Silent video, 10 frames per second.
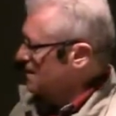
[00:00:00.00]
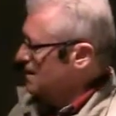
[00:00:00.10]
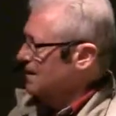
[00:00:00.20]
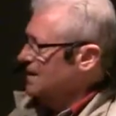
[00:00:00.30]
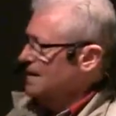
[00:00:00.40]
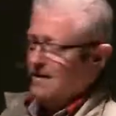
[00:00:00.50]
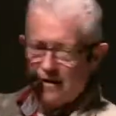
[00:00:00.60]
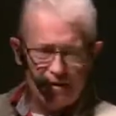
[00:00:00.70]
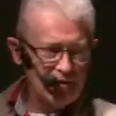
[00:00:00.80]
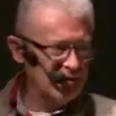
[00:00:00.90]
have you
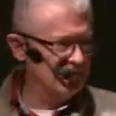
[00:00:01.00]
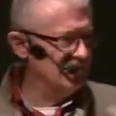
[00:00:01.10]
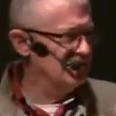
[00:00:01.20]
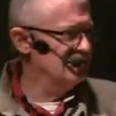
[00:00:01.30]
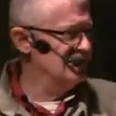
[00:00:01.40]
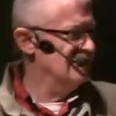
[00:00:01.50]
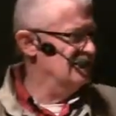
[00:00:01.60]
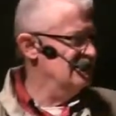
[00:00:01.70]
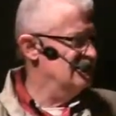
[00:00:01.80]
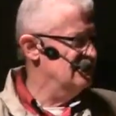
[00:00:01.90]
made using that system?
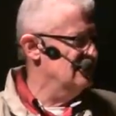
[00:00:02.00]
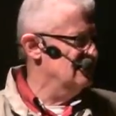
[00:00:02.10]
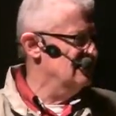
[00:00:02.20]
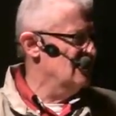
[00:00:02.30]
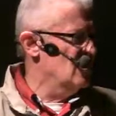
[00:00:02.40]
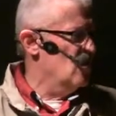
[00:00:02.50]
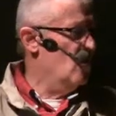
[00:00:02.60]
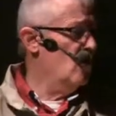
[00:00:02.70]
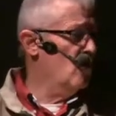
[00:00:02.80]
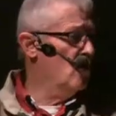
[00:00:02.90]

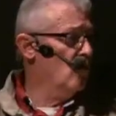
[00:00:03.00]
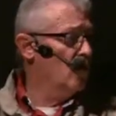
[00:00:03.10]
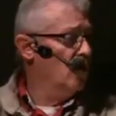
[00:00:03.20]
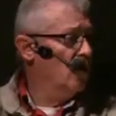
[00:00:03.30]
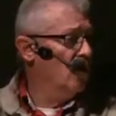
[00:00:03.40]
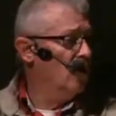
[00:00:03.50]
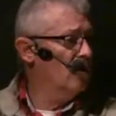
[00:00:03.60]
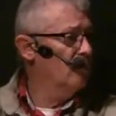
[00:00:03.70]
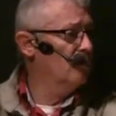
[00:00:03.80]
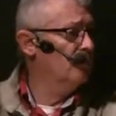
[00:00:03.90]
Oh,
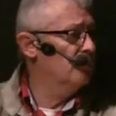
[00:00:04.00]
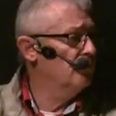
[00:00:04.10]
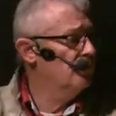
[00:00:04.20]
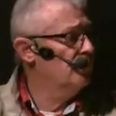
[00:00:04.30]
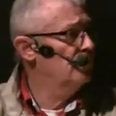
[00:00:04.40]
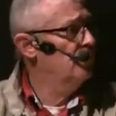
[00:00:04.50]
um,